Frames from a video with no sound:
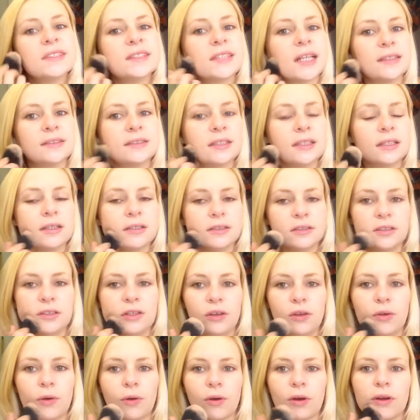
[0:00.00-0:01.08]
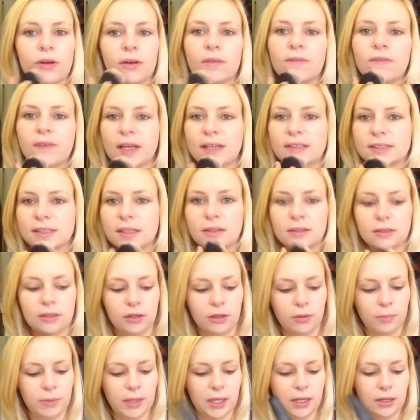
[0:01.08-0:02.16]
sets it into your face a
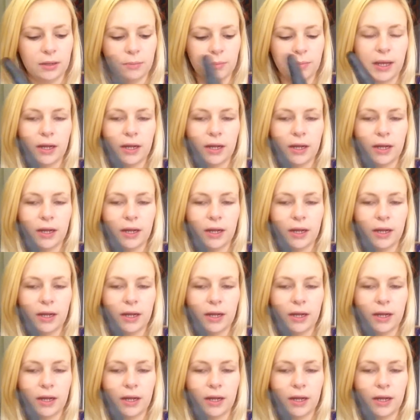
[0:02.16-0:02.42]
little bit